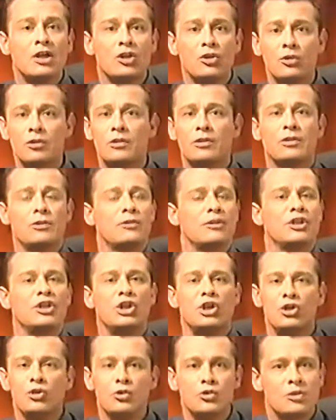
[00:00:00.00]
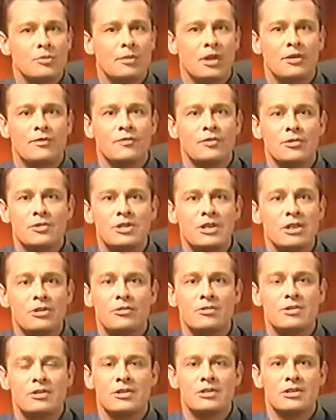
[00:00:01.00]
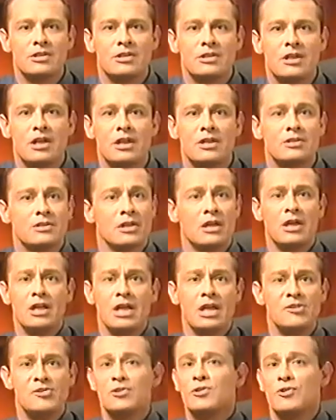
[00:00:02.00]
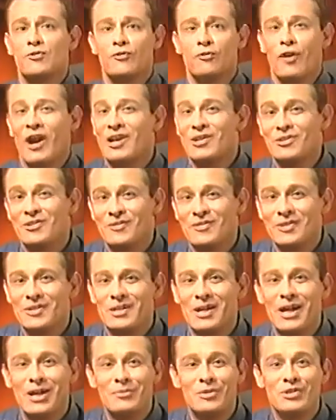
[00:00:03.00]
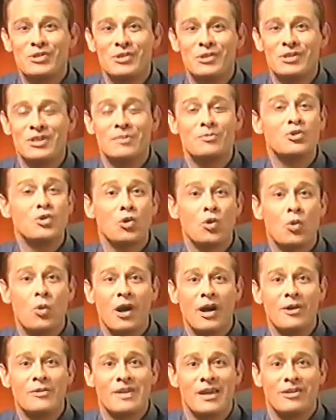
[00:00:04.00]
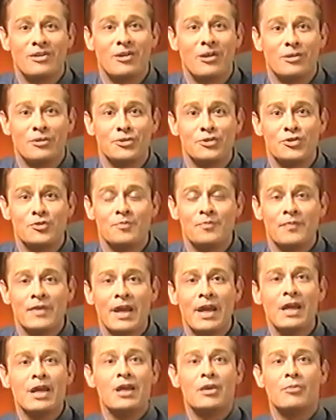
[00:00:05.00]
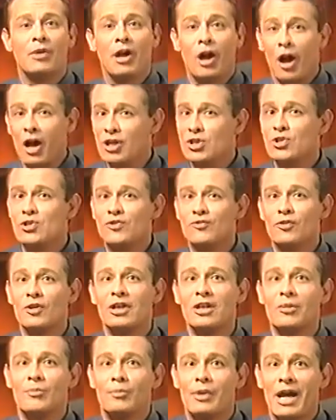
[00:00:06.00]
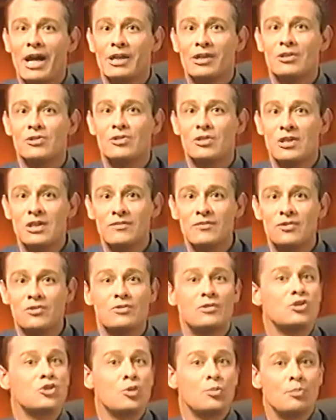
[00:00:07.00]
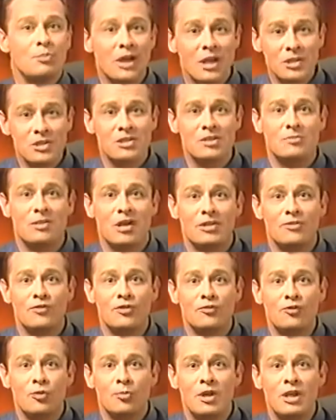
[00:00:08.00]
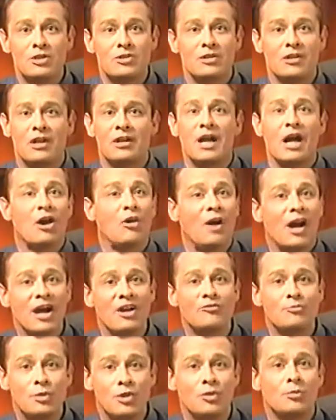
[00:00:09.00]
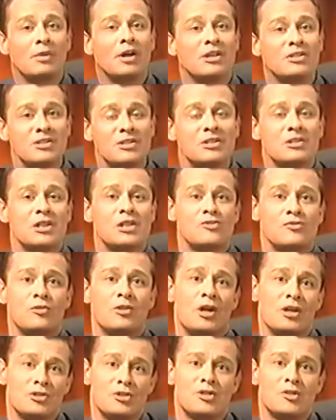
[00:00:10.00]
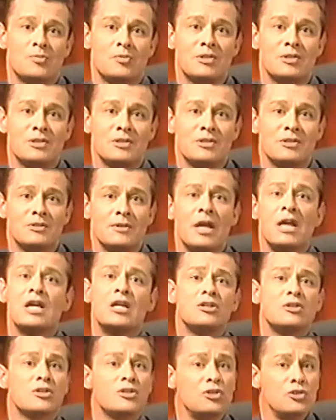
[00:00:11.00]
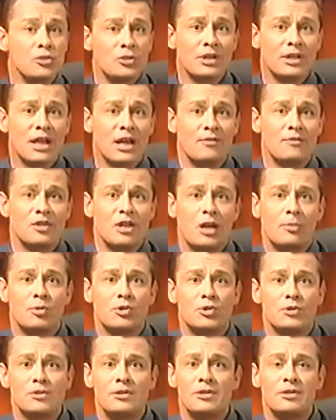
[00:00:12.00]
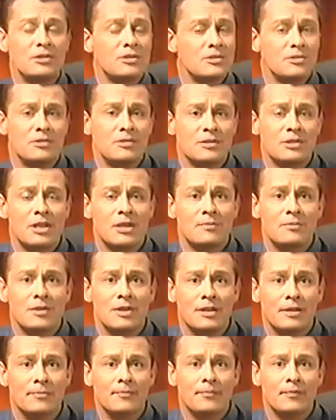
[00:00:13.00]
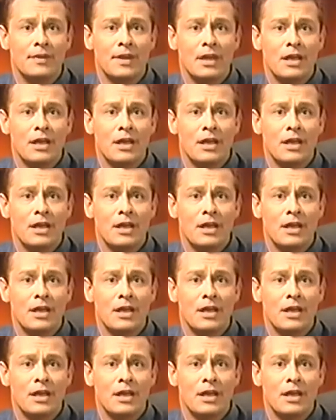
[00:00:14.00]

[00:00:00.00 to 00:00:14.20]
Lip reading: You could learn a huge amount of their secrets to success in just a fraction of the time it took them to acquire that knowledge. My Auctions for Income package gives you a tremendous amount of information on how I've built my successful auctions business, so you can have the opportunity to do the same thing.